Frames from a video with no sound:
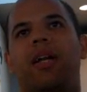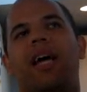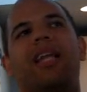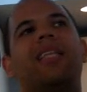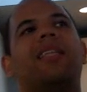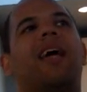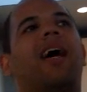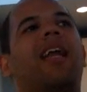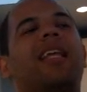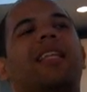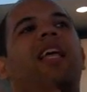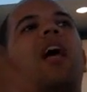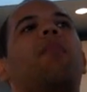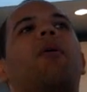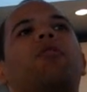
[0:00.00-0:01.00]
And I didn't
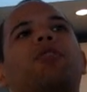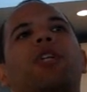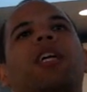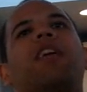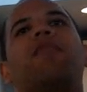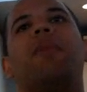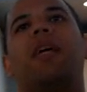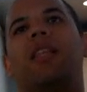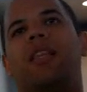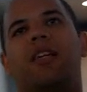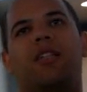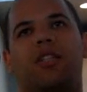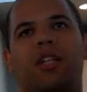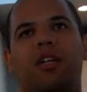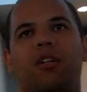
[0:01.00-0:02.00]
tell him I was going to give him anything,
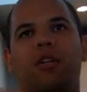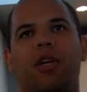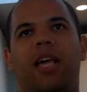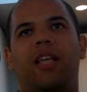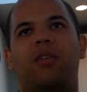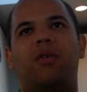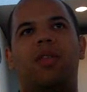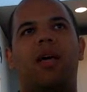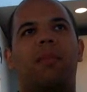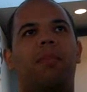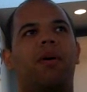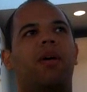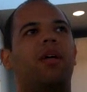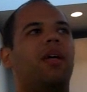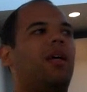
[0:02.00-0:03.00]
because clearly you can't do that,
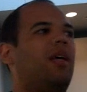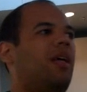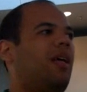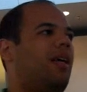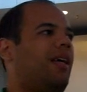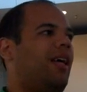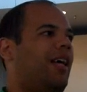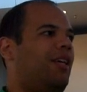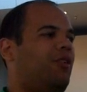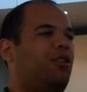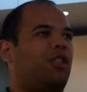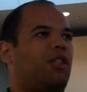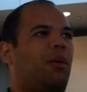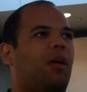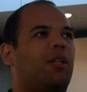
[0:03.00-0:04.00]
but you
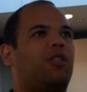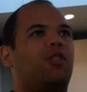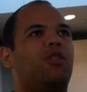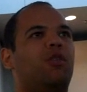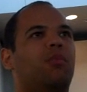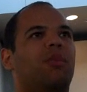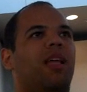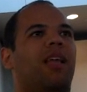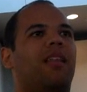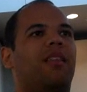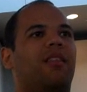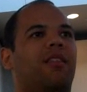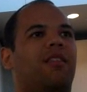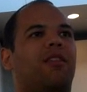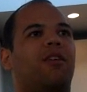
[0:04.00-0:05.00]
just assume that
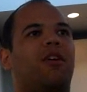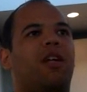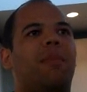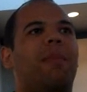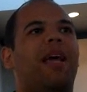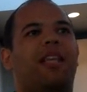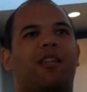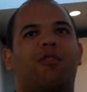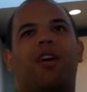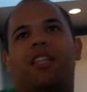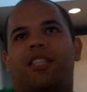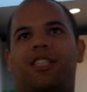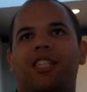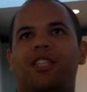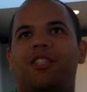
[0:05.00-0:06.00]
they're going to make the right
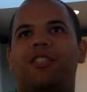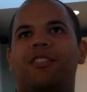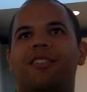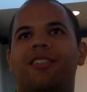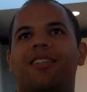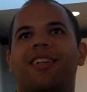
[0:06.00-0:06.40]
decision.